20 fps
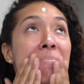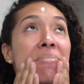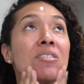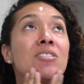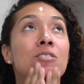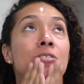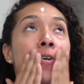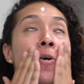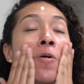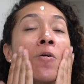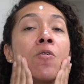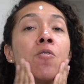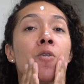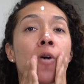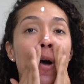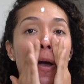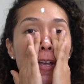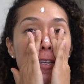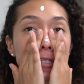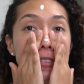
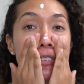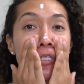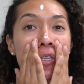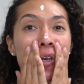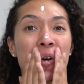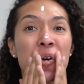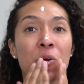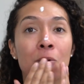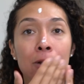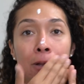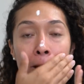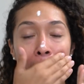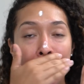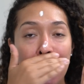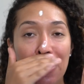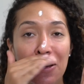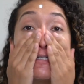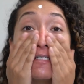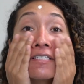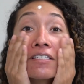so, so
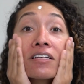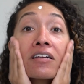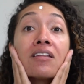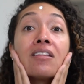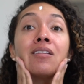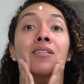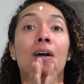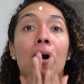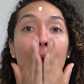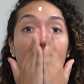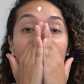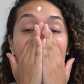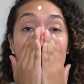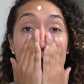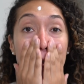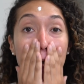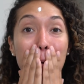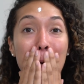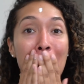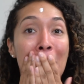light. It just glides
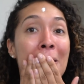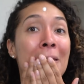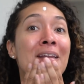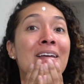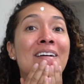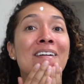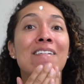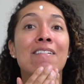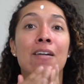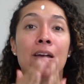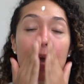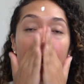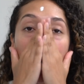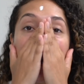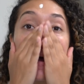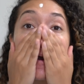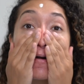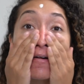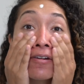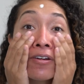on. And
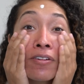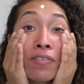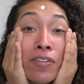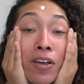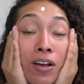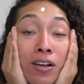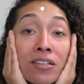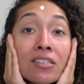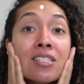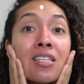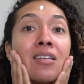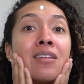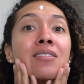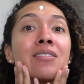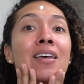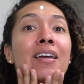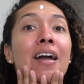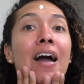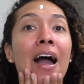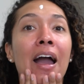I don't know if y'all can see.
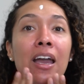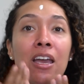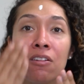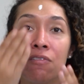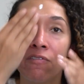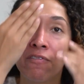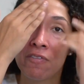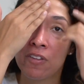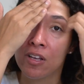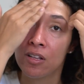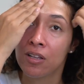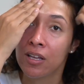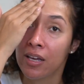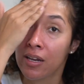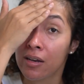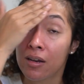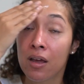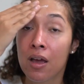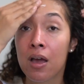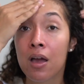It's like I can feel
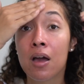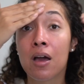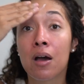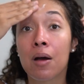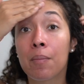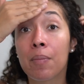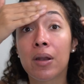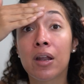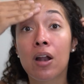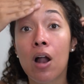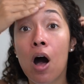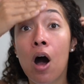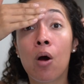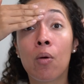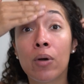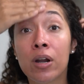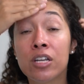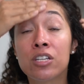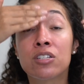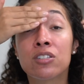it, but it
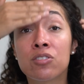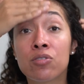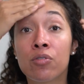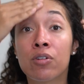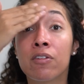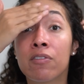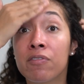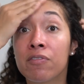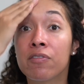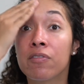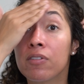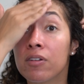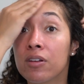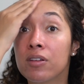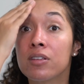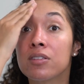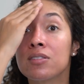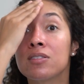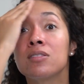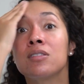already just sort of
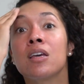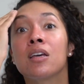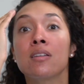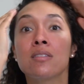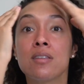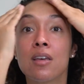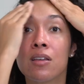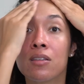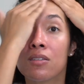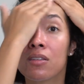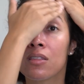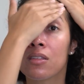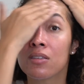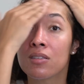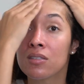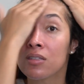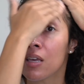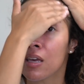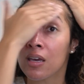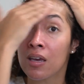sinks into the
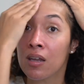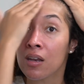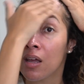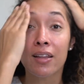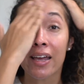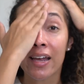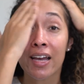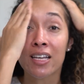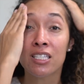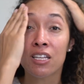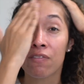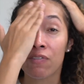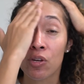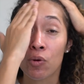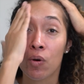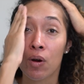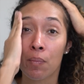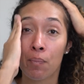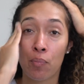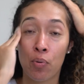skin, like as if
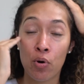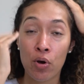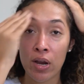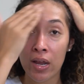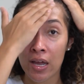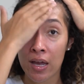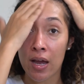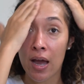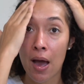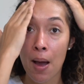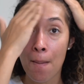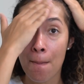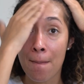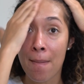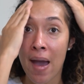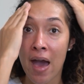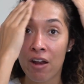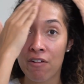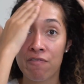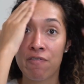you were putting a
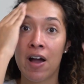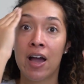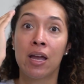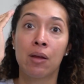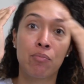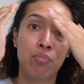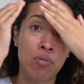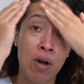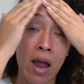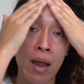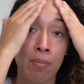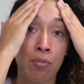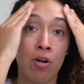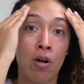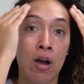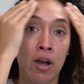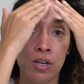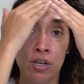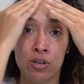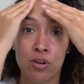mattifying primer
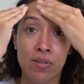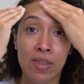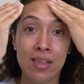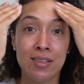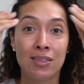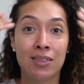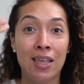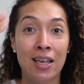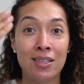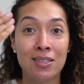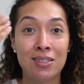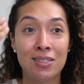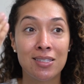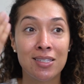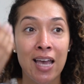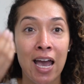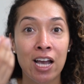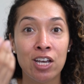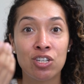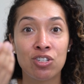on. You know that
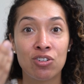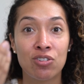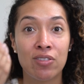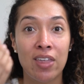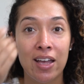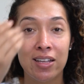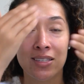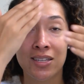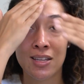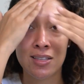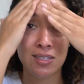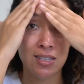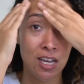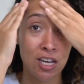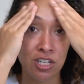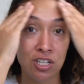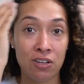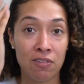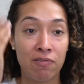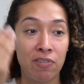texture, that
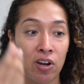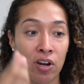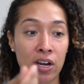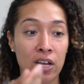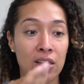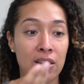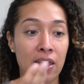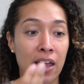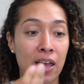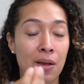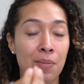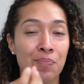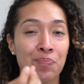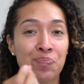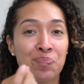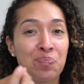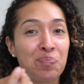sensation, very like,